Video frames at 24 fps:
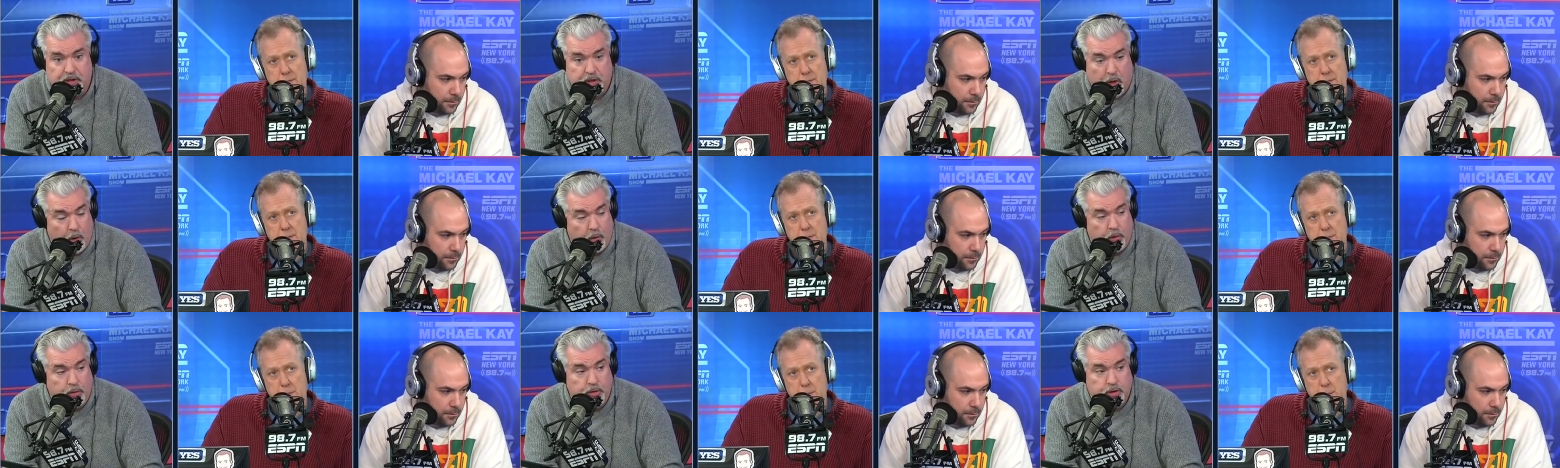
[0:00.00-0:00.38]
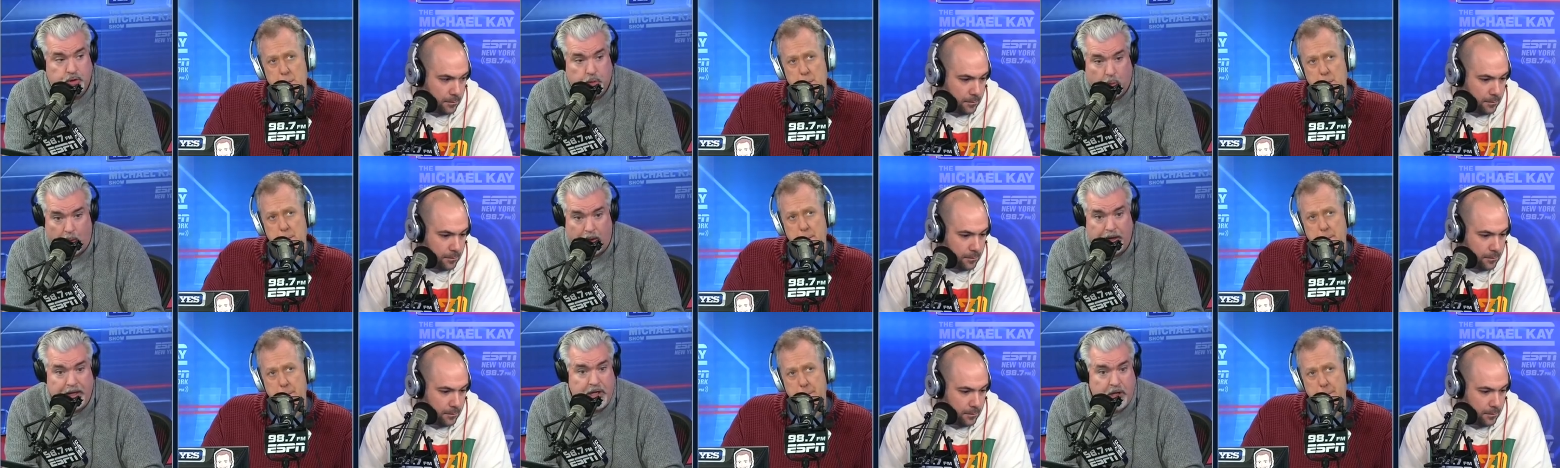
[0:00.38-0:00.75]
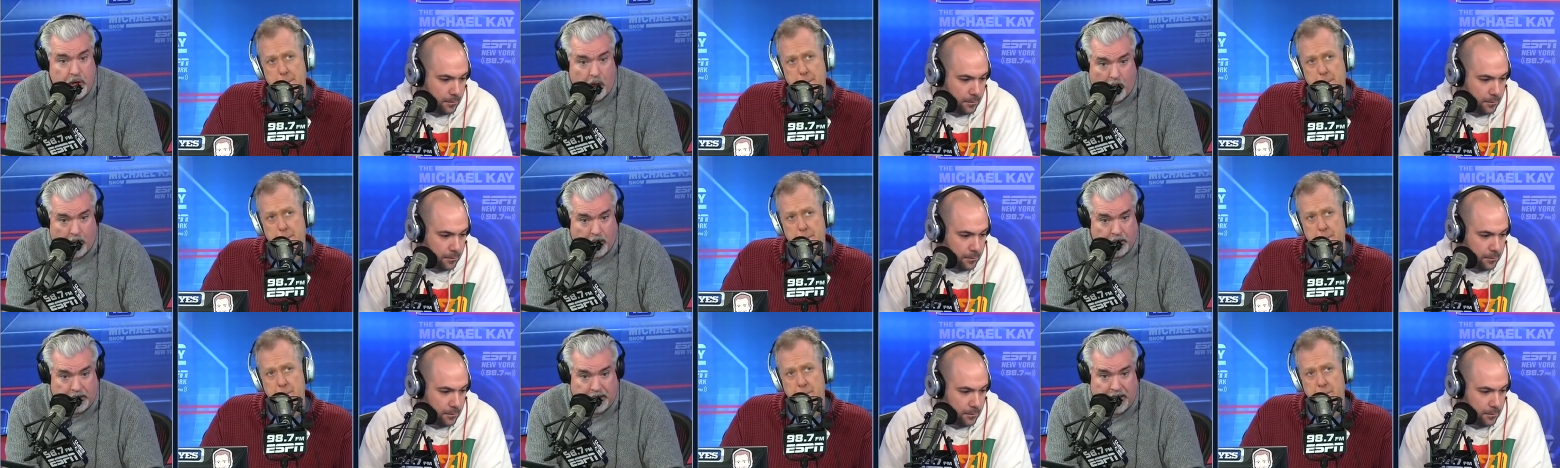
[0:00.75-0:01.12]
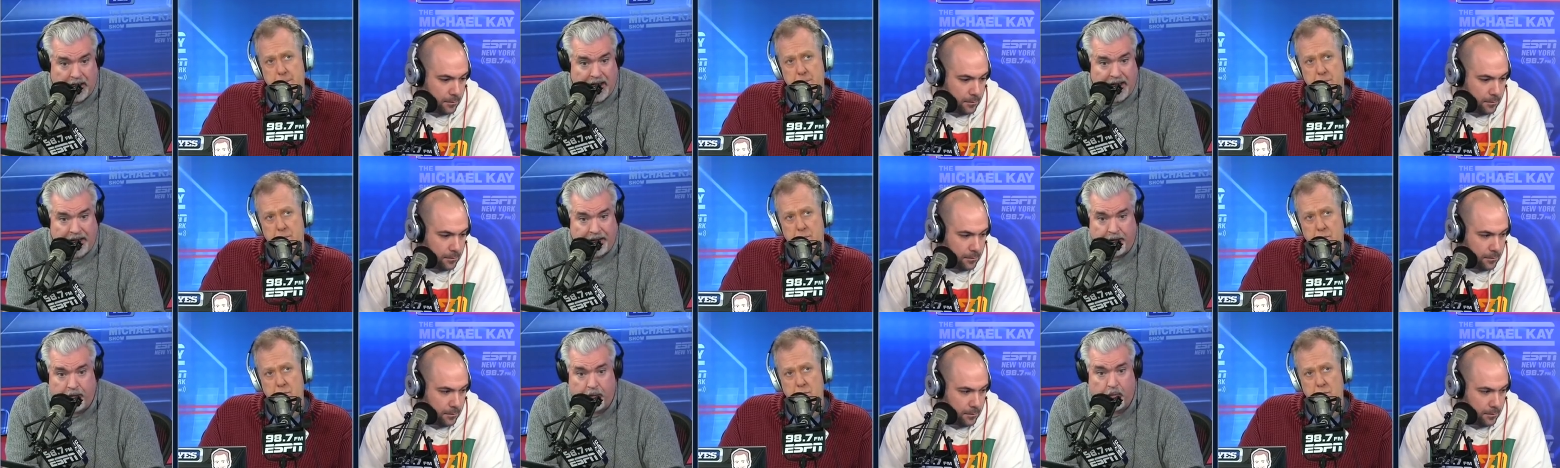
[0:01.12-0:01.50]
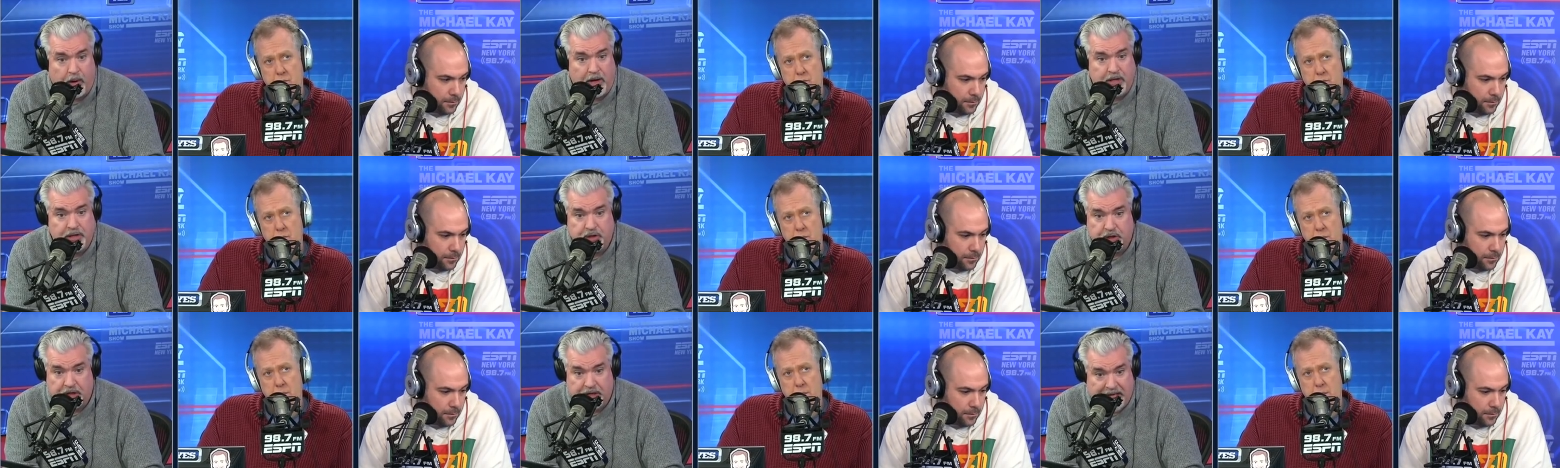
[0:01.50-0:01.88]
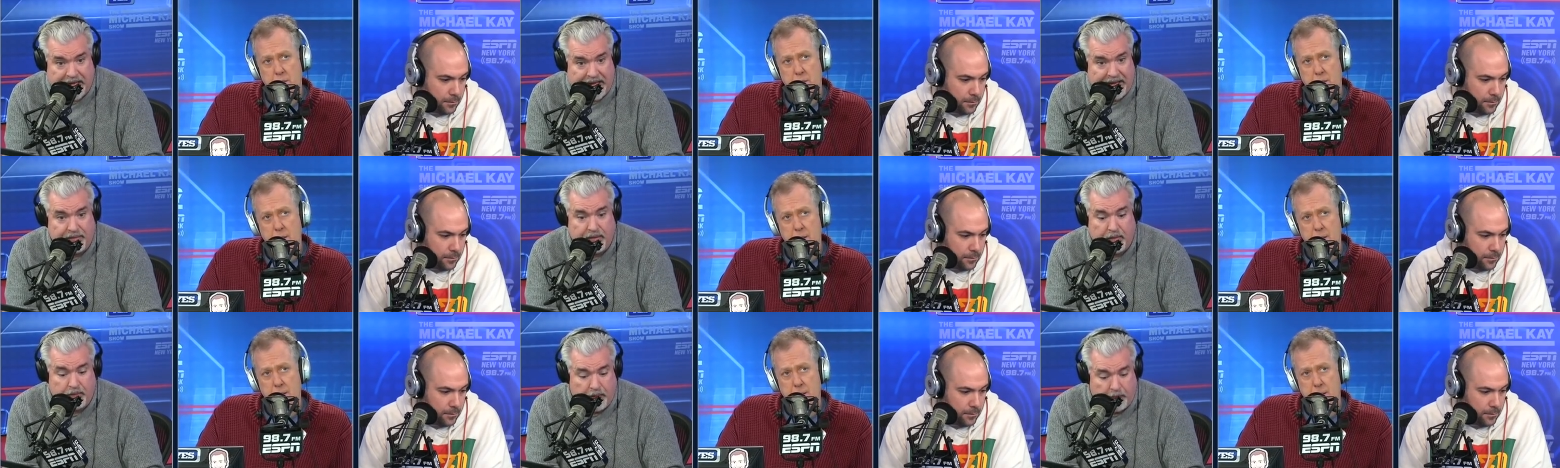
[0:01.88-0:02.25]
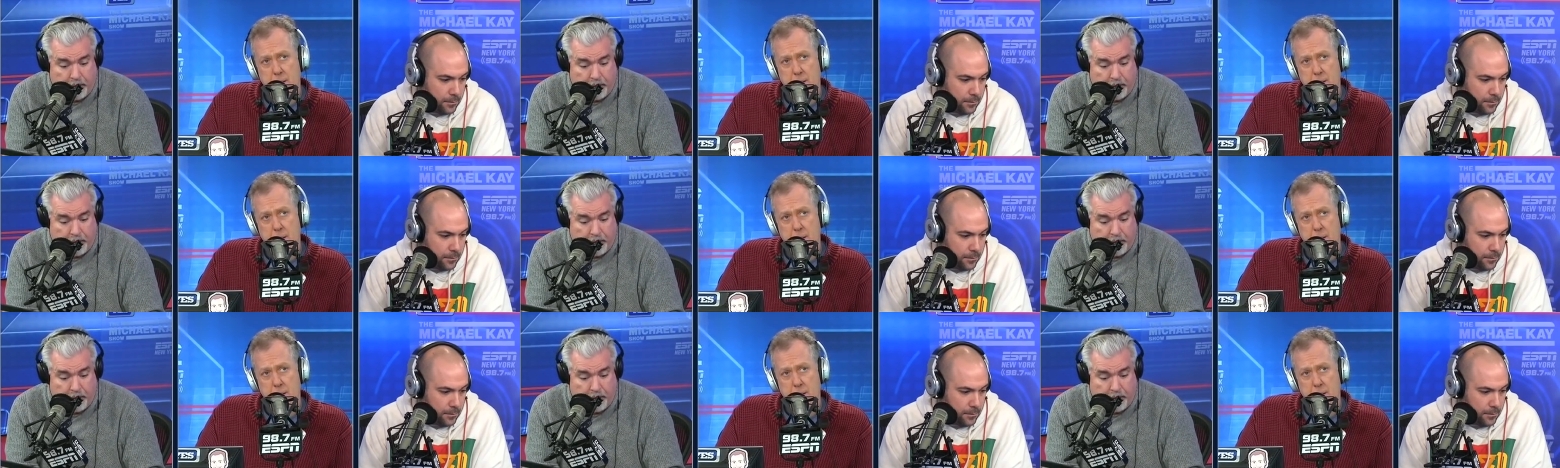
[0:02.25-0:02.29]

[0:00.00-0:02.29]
Speaker 1: own 20-yard line. Otherwise, they're going to give up the